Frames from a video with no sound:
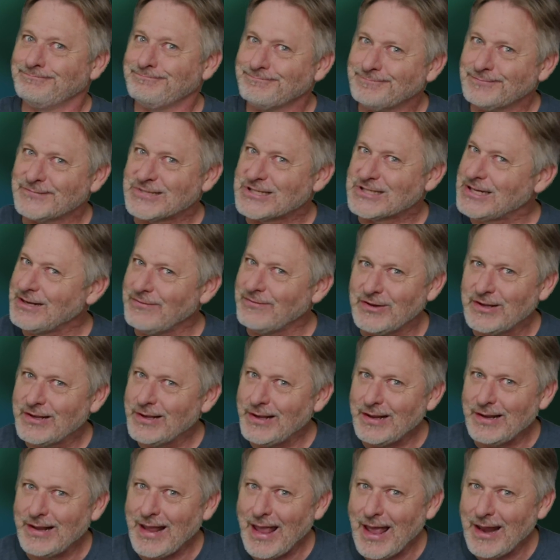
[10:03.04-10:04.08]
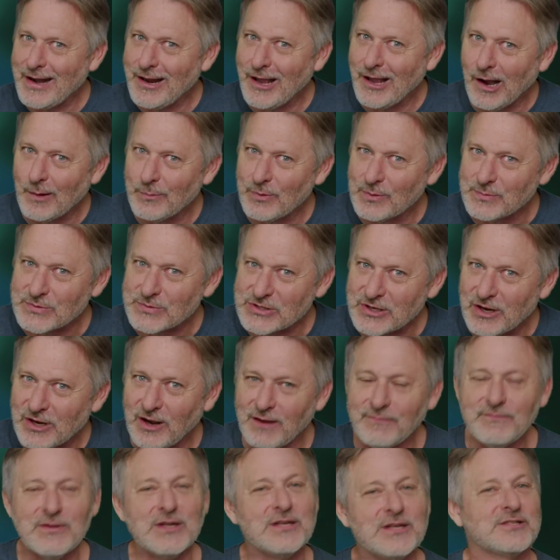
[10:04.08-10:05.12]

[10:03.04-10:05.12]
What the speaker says: Stephen King can't help himself.